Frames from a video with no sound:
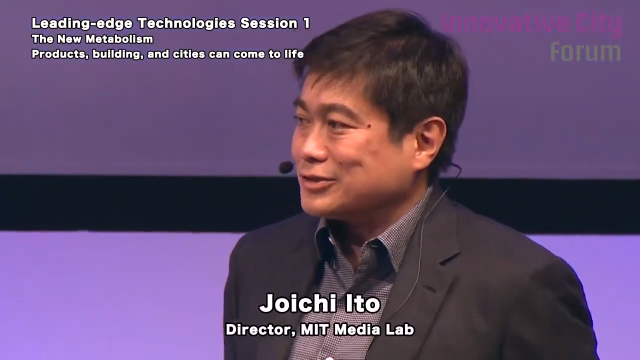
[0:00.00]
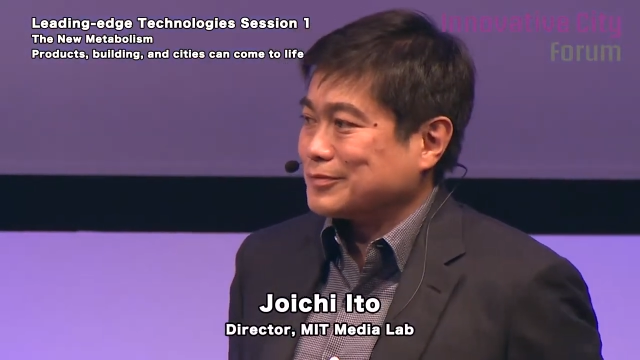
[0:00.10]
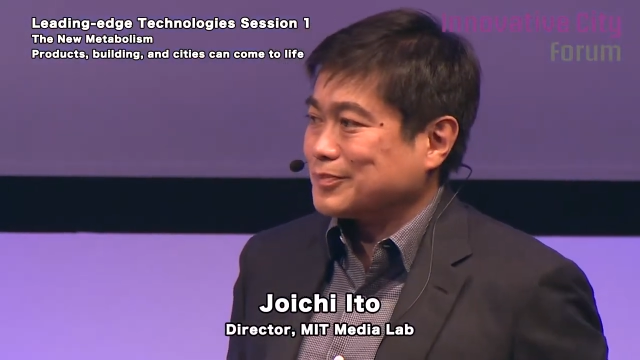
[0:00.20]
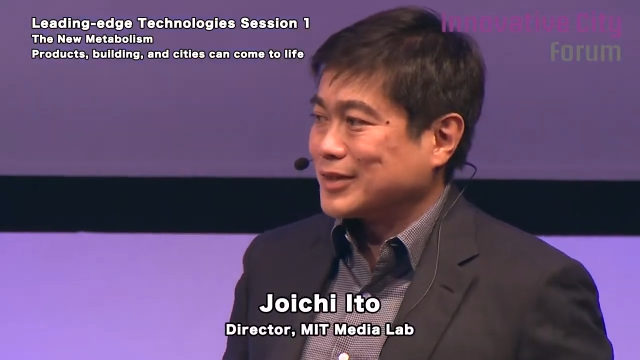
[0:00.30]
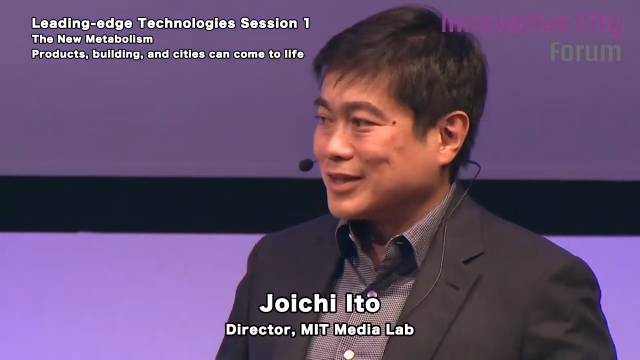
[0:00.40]

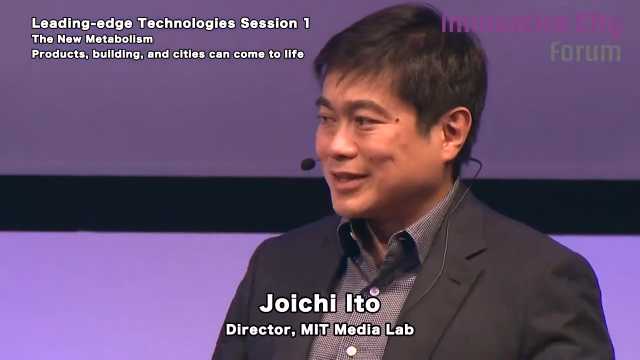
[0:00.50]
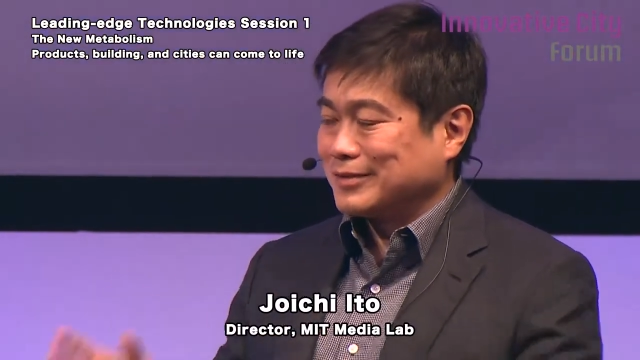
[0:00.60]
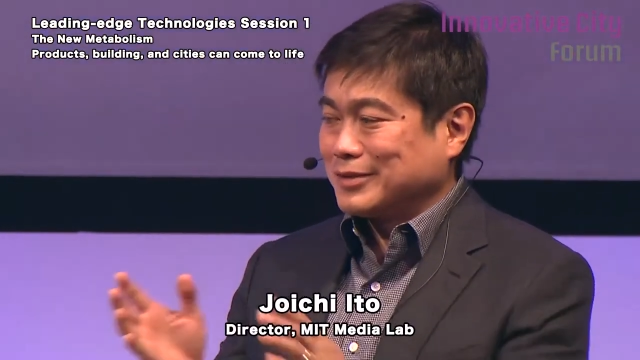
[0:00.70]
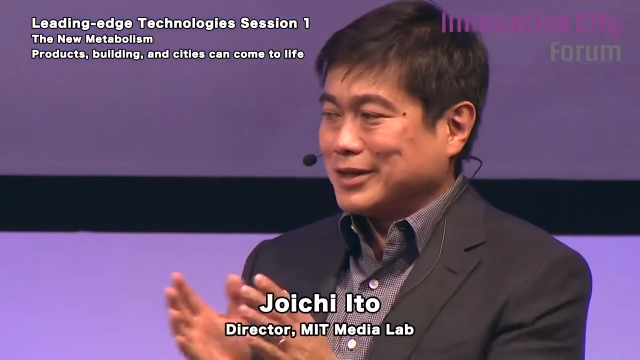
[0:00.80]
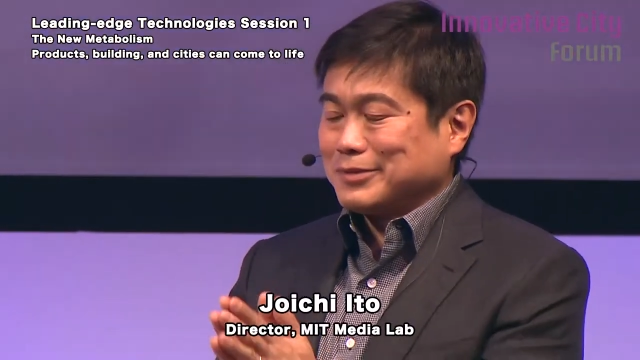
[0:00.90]
This
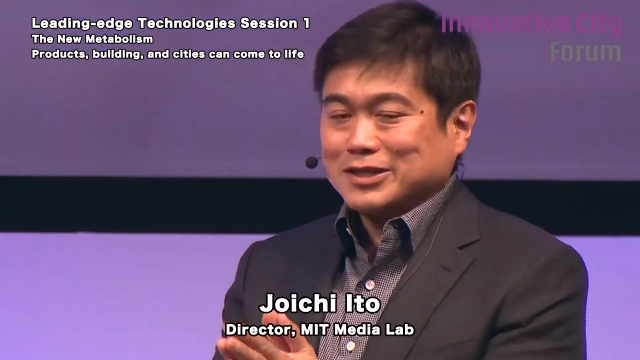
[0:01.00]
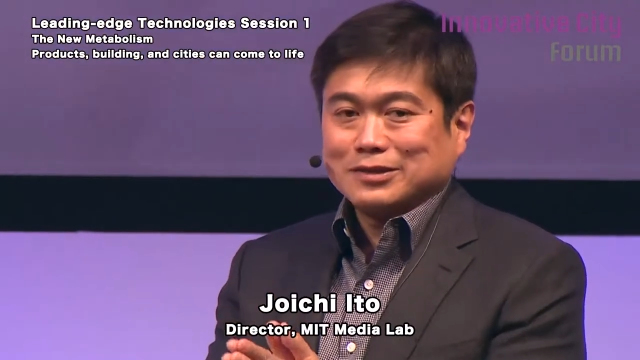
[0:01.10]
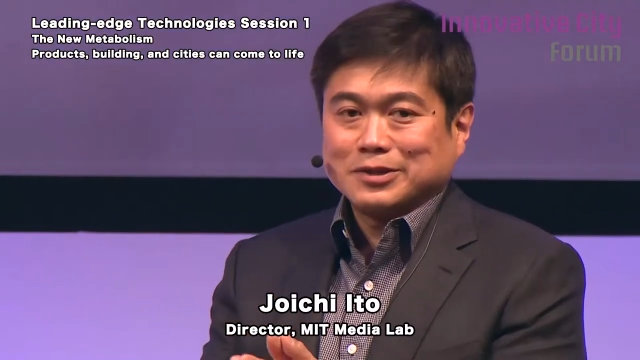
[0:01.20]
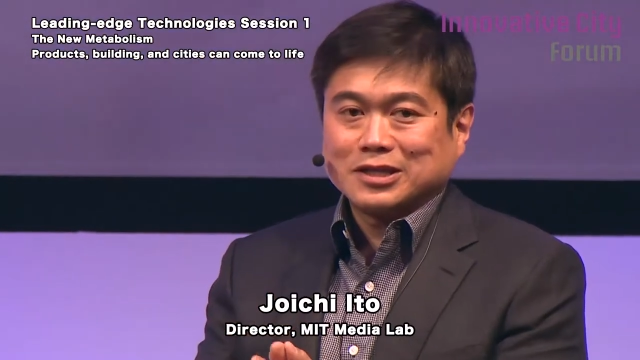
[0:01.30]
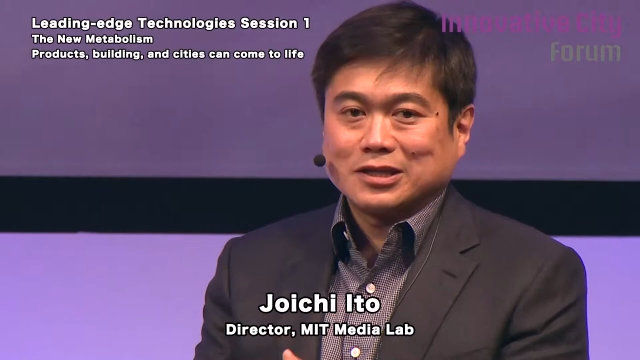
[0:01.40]
year,
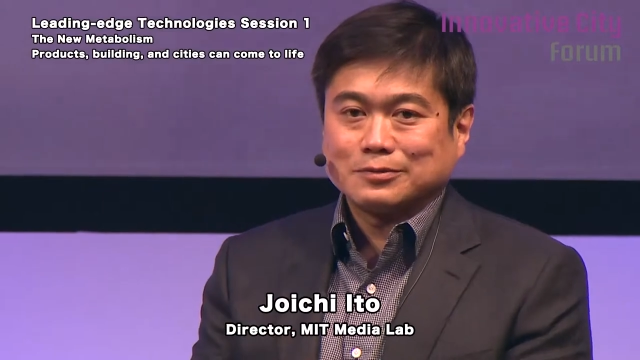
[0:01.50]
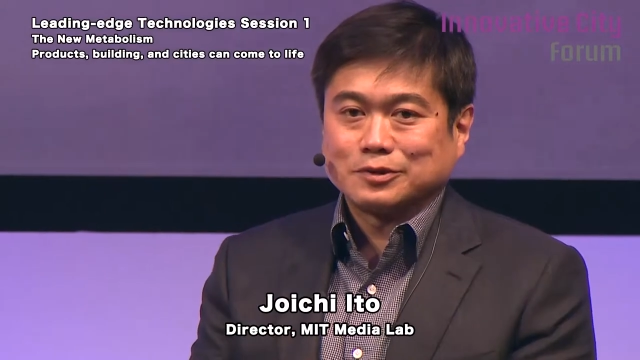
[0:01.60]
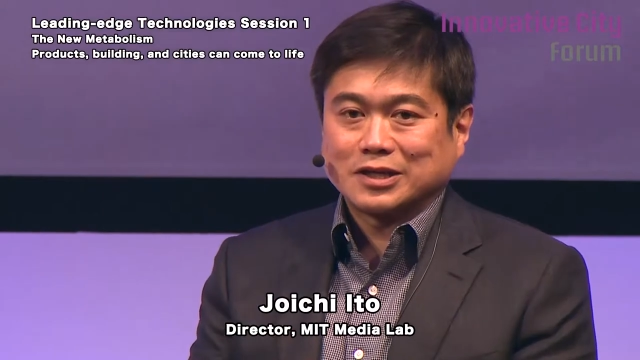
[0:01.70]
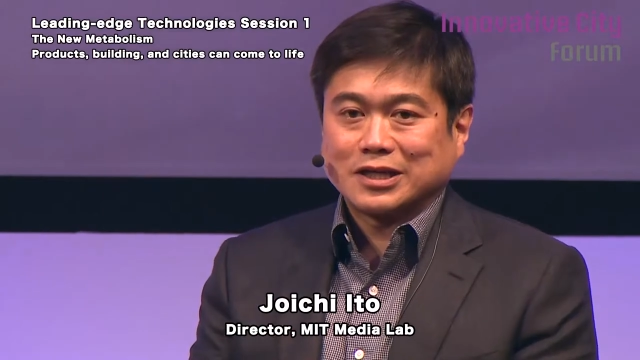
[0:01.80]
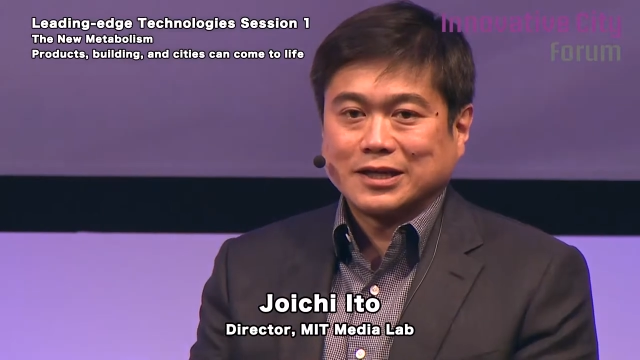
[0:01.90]
in
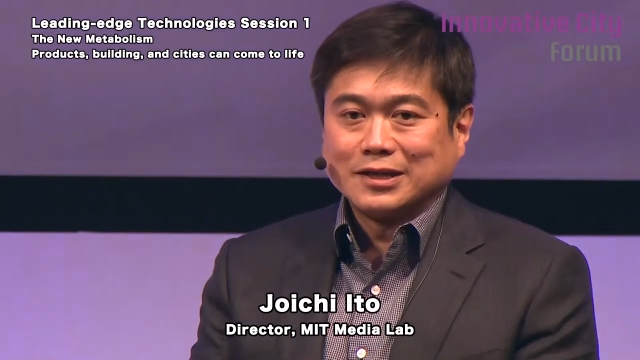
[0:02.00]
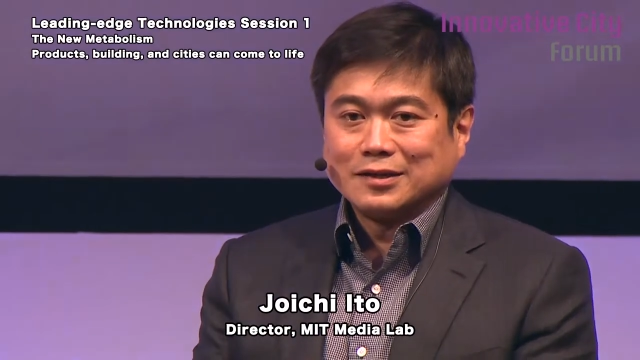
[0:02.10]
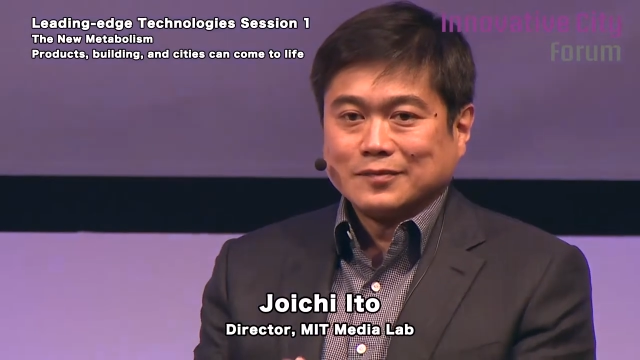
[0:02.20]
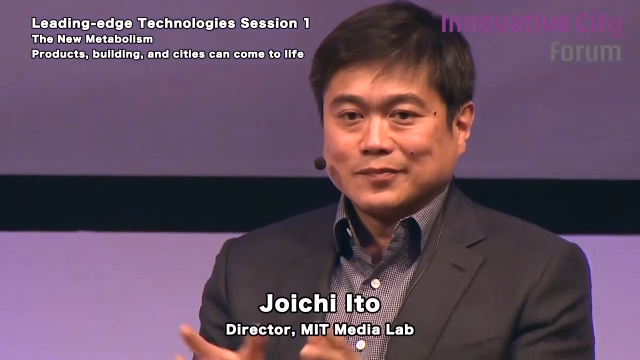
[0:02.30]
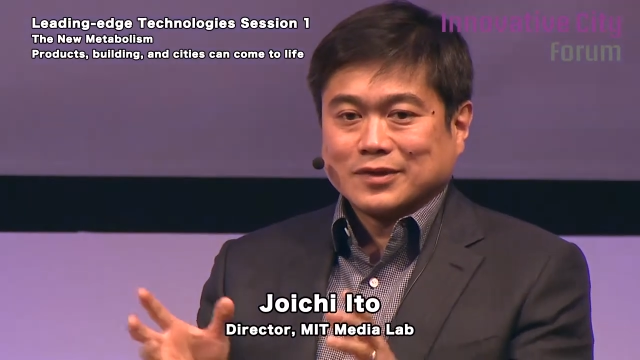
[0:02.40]
summer,
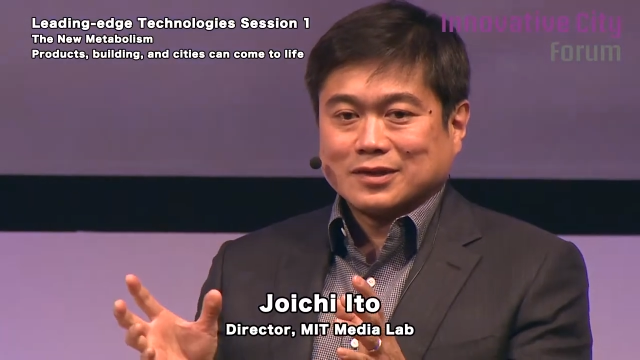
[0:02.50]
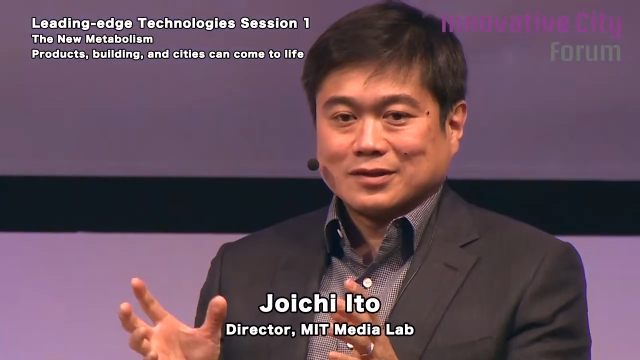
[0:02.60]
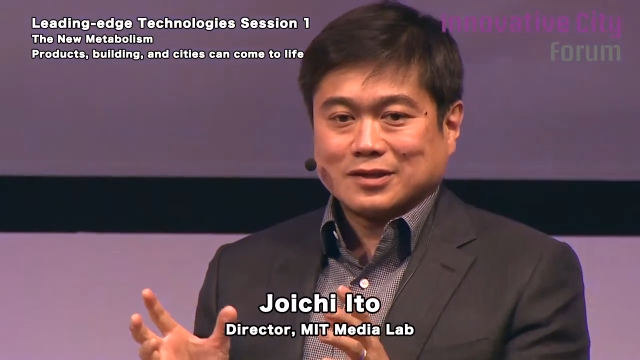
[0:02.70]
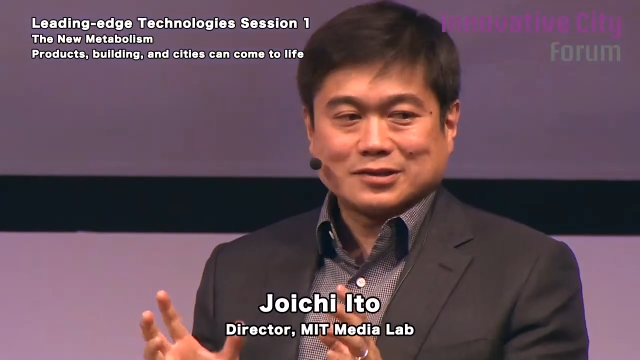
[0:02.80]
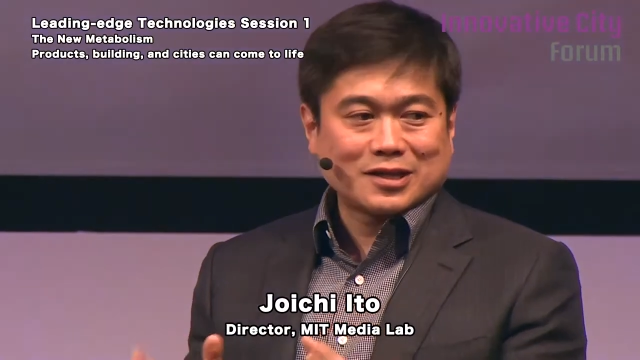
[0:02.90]
at the
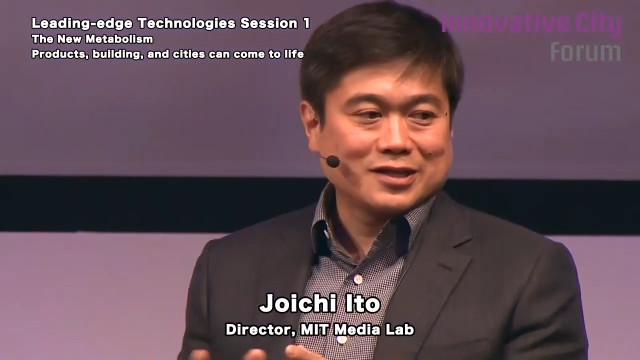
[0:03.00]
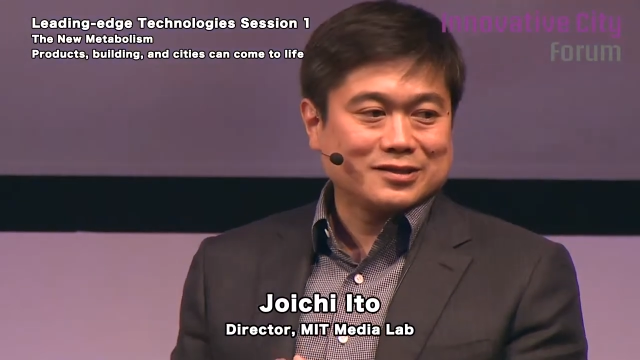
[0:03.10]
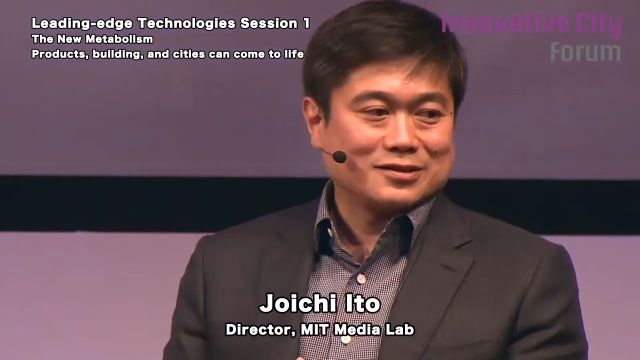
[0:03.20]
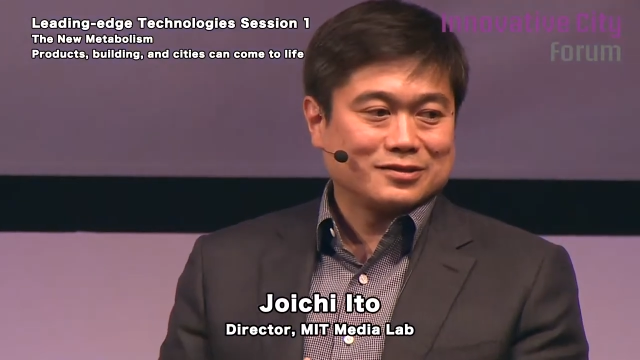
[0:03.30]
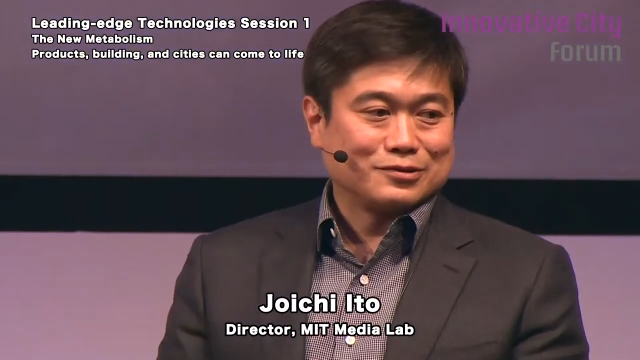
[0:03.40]

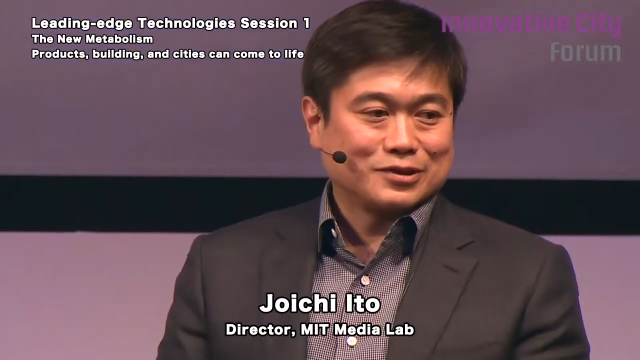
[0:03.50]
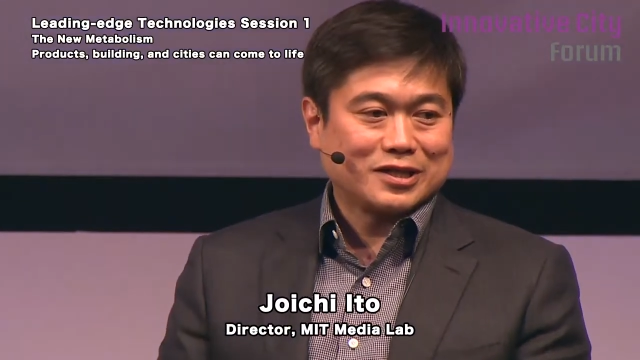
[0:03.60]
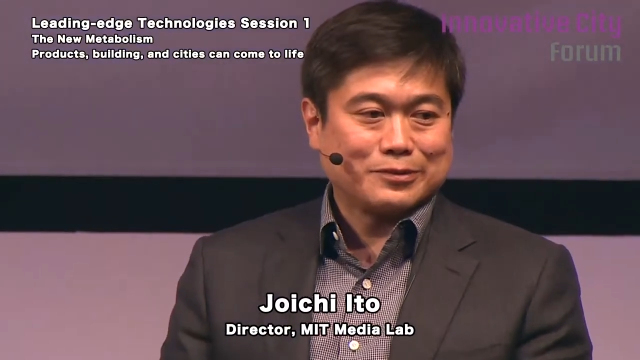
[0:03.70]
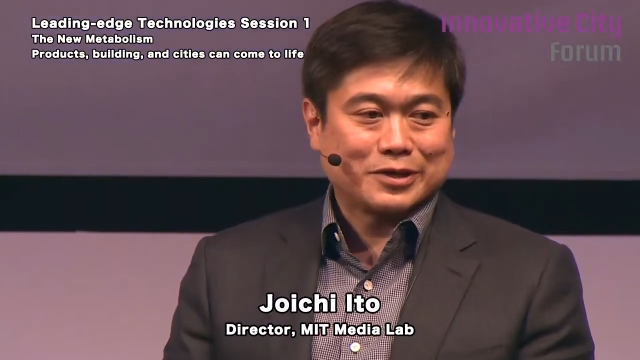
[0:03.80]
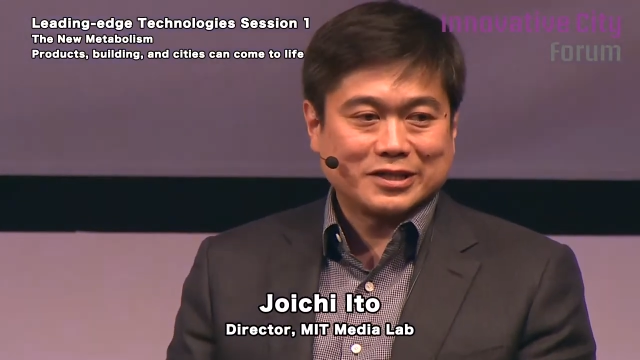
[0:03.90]
MIT Media
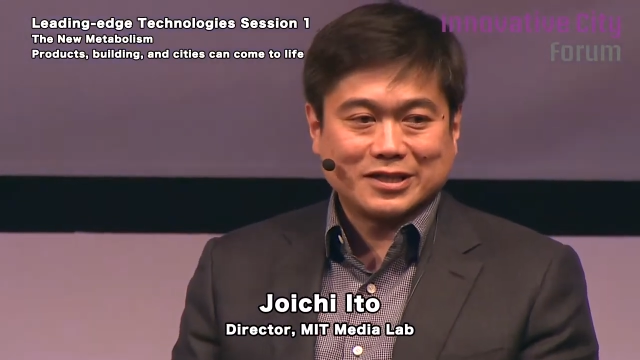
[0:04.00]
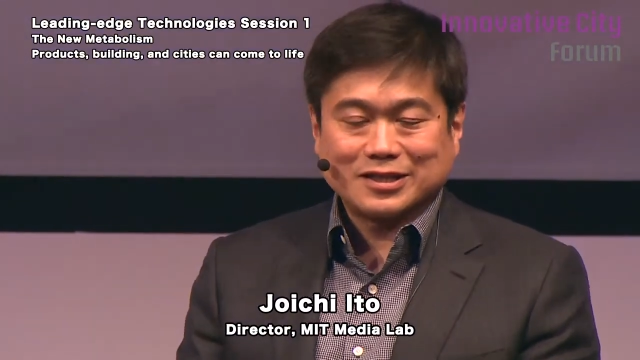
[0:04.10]
Lab,